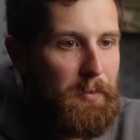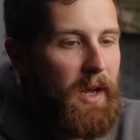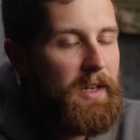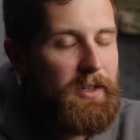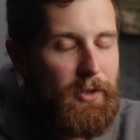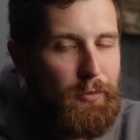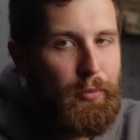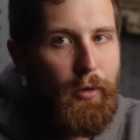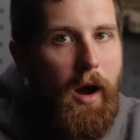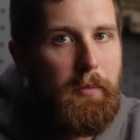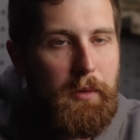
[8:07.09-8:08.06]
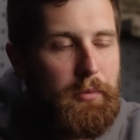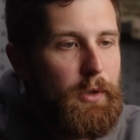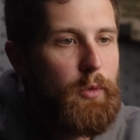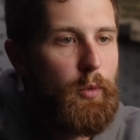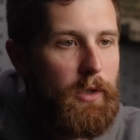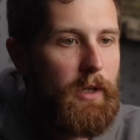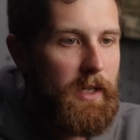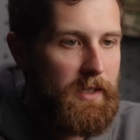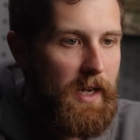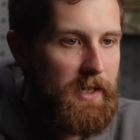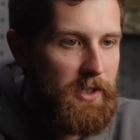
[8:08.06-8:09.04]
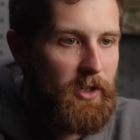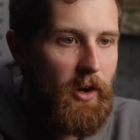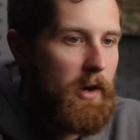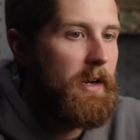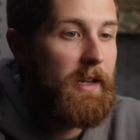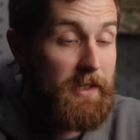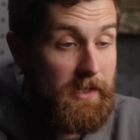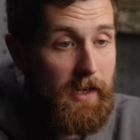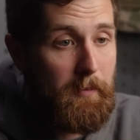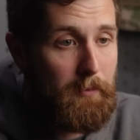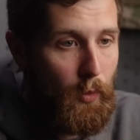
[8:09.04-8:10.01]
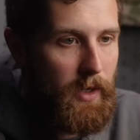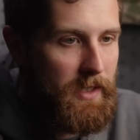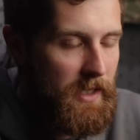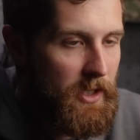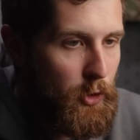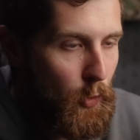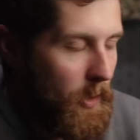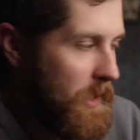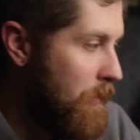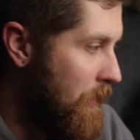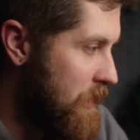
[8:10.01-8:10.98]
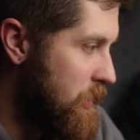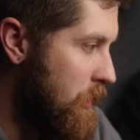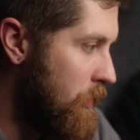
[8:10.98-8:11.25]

but you probably will get tested on it at some point in your E M S